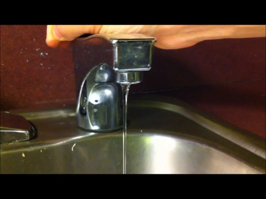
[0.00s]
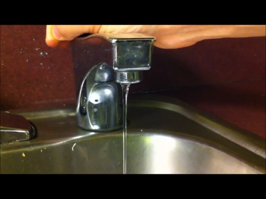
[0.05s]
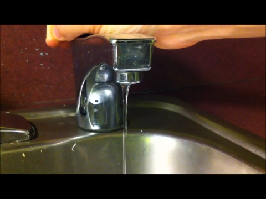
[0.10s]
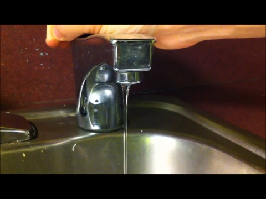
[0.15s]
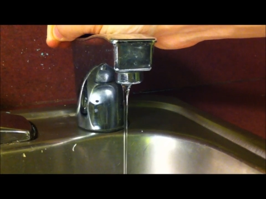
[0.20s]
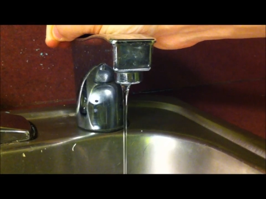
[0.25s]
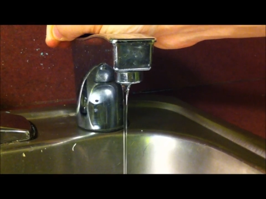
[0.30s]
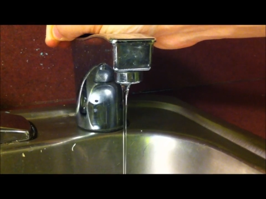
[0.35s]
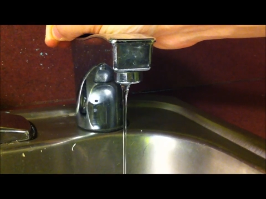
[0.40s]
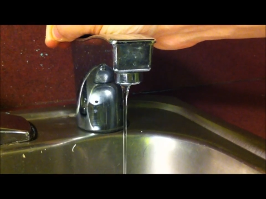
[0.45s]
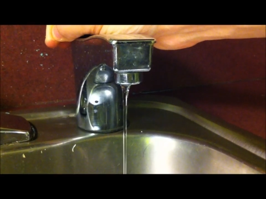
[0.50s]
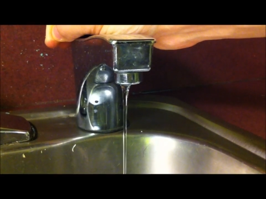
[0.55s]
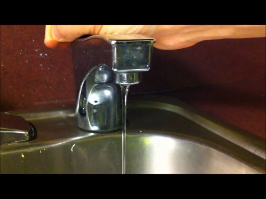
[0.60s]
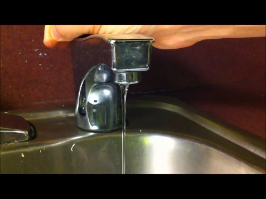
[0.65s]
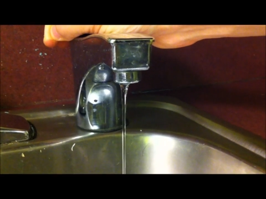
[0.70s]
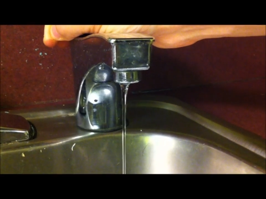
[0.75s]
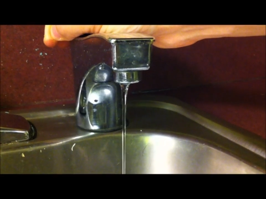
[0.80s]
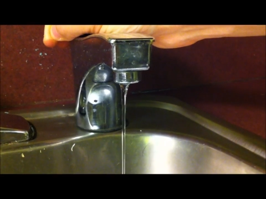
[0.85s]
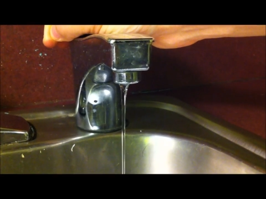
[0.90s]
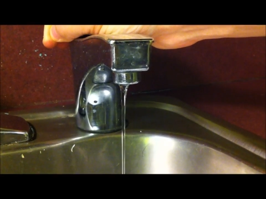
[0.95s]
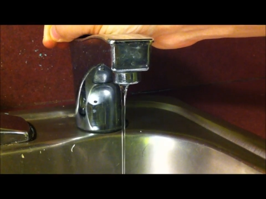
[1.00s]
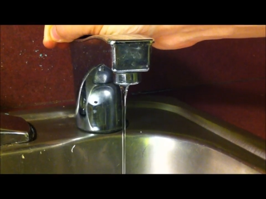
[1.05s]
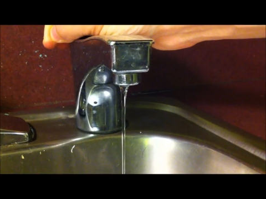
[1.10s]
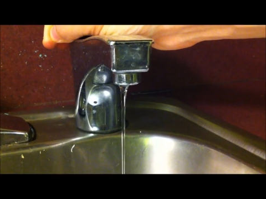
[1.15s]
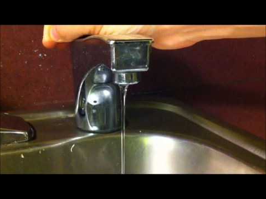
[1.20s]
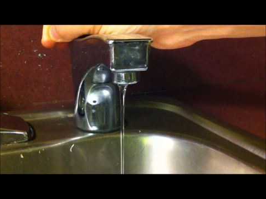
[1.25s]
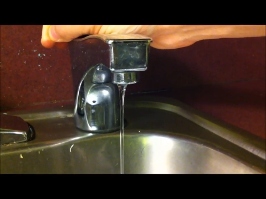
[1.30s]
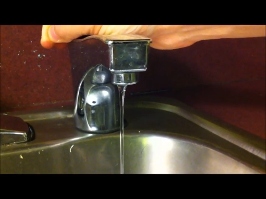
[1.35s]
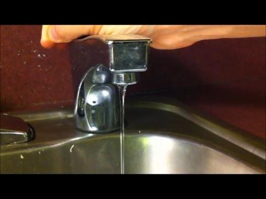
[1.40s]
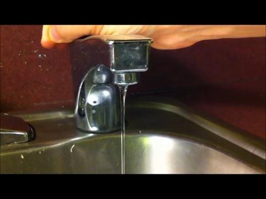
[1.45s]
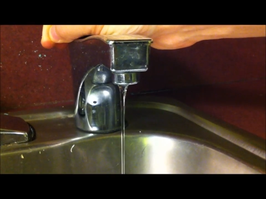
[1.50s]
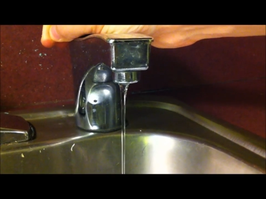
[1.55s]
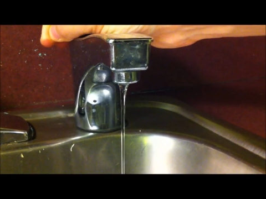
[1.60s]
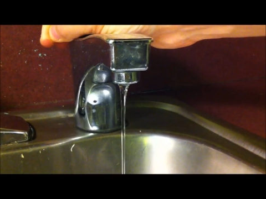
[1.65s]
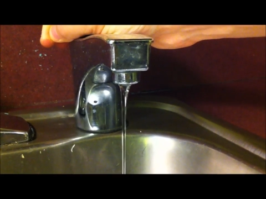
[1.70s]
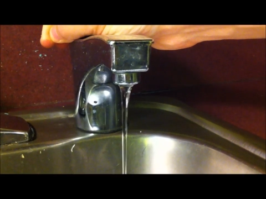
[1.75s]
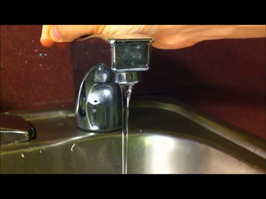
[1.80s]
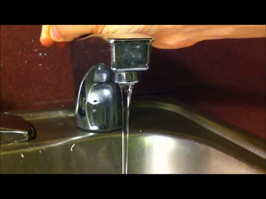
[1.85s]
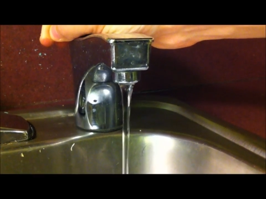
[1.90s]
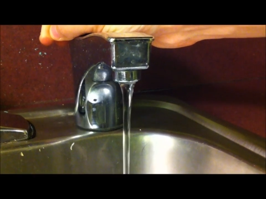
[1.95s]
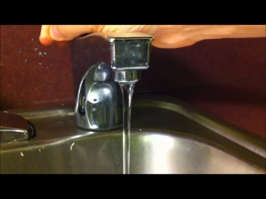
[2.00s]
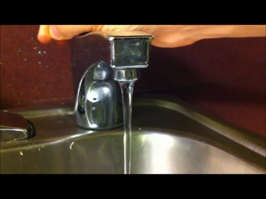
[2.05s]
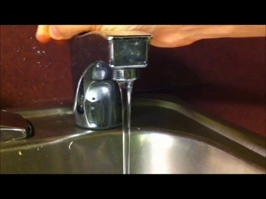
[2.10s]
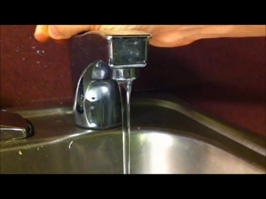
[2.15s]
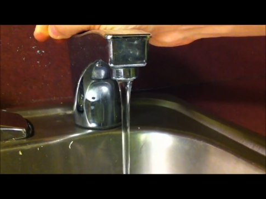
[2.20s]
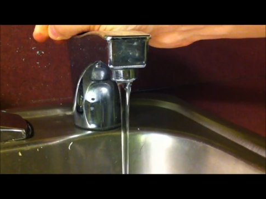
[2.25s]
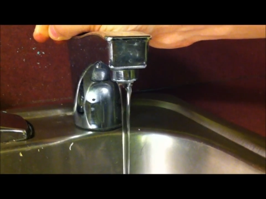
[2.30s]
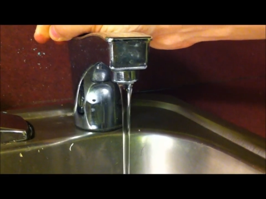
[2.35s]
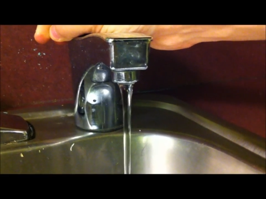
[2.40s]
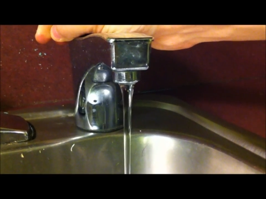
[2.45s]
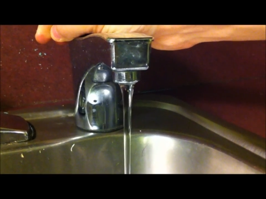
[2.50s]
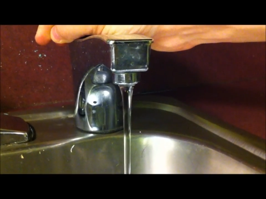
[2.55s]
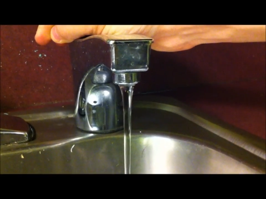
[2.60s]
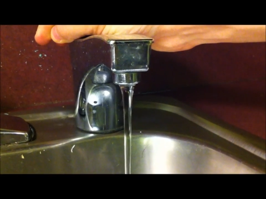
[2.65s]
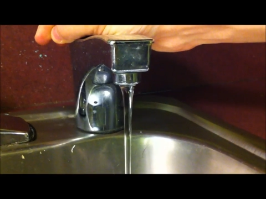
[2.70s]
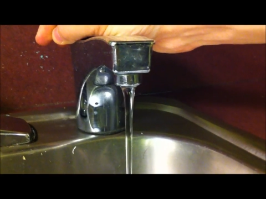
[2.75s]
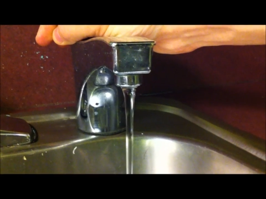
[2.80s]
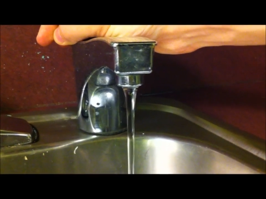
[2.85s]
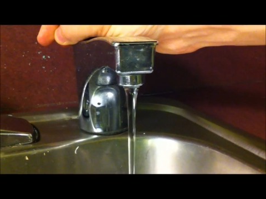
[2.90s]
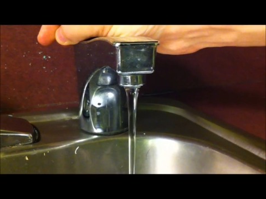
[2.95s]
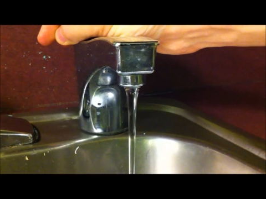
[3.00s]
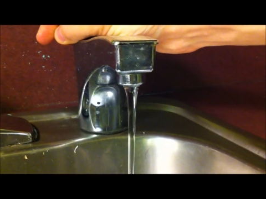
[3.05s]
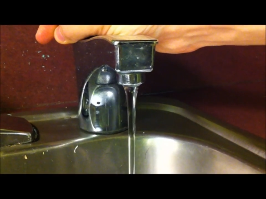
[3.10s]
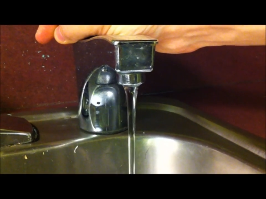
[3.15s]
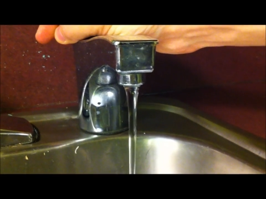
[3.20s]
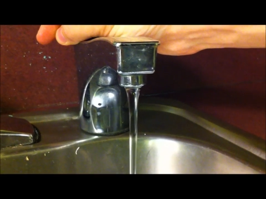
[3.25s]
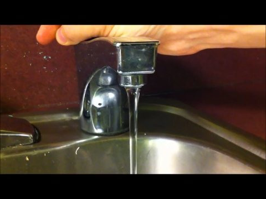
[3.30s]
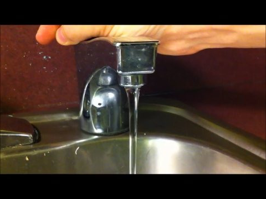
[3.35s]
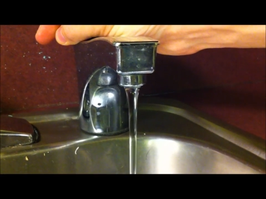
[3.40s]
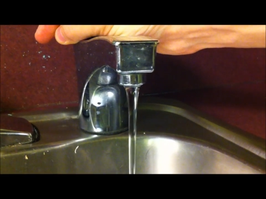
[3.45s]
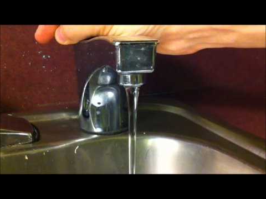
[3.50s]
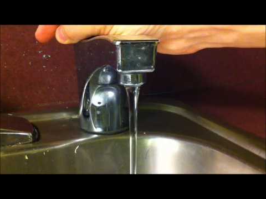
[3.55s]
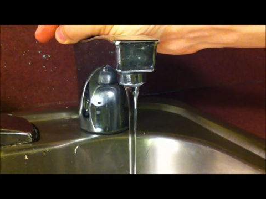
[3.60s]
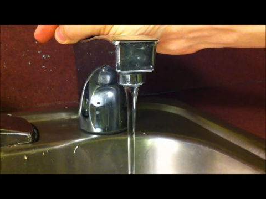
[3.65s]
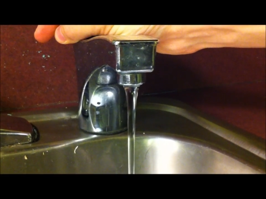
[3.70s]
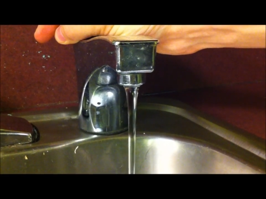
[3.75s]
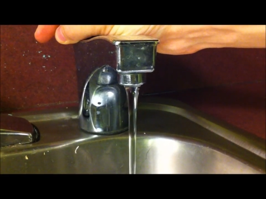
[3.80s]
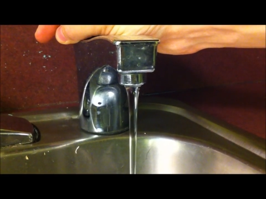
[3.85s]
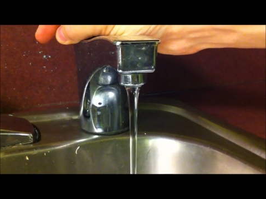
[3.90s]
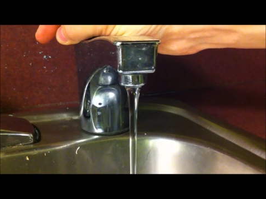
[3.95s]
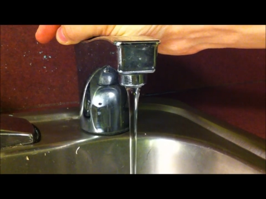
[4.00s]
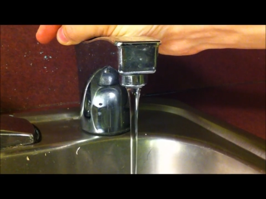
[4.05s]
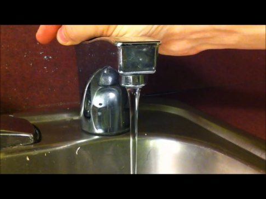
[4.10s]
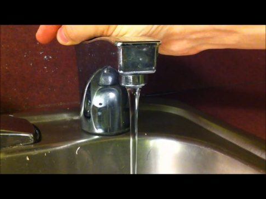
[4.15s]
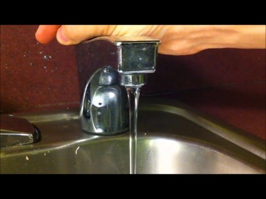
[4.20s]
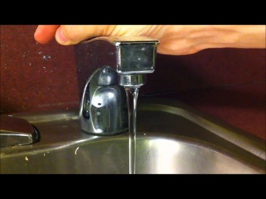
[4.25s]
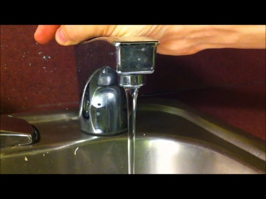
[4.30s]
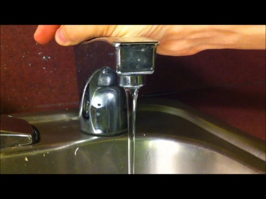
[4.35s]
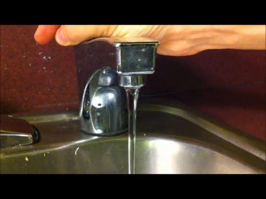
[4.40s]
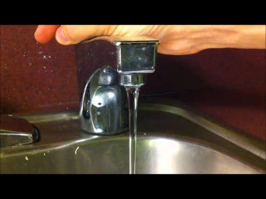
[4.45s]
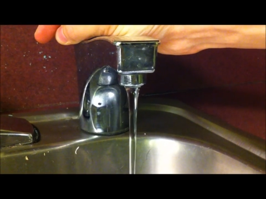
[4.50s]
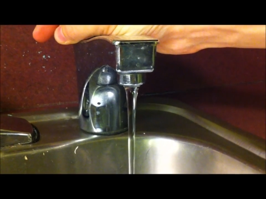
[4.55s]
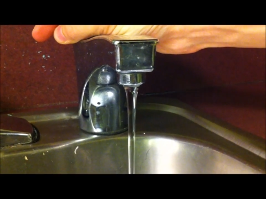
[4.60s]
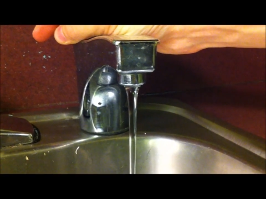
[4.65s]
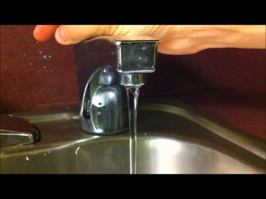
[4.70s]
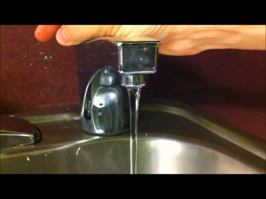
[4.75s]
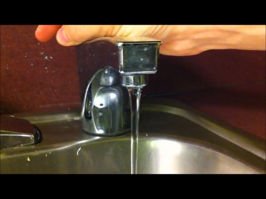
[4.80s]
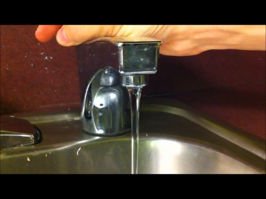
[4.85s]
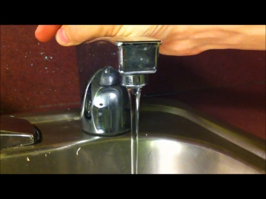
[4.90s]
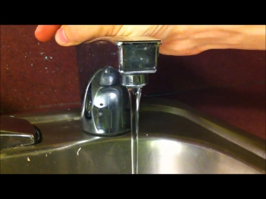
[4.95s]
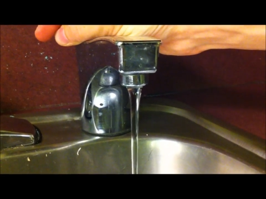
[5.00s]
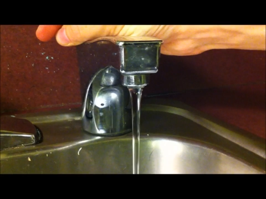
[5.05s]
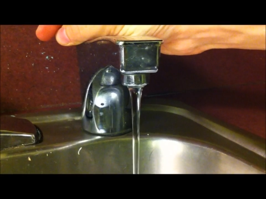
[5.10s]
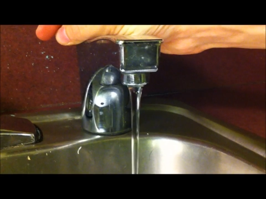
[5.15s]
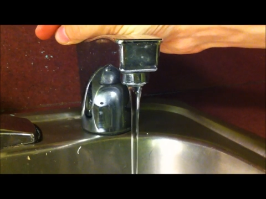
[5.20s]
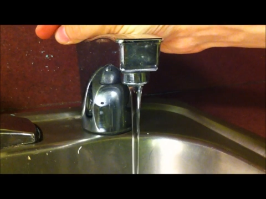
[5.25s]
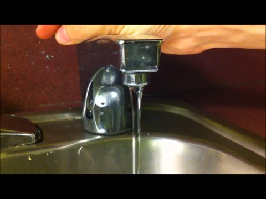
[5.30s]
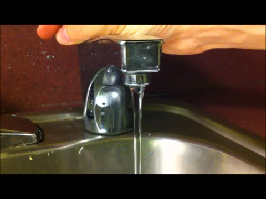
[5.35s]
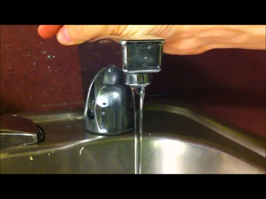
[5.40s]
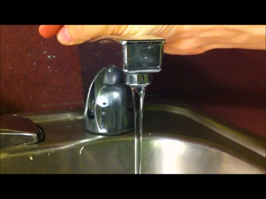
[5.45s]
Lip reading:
[unreadable: no face in view]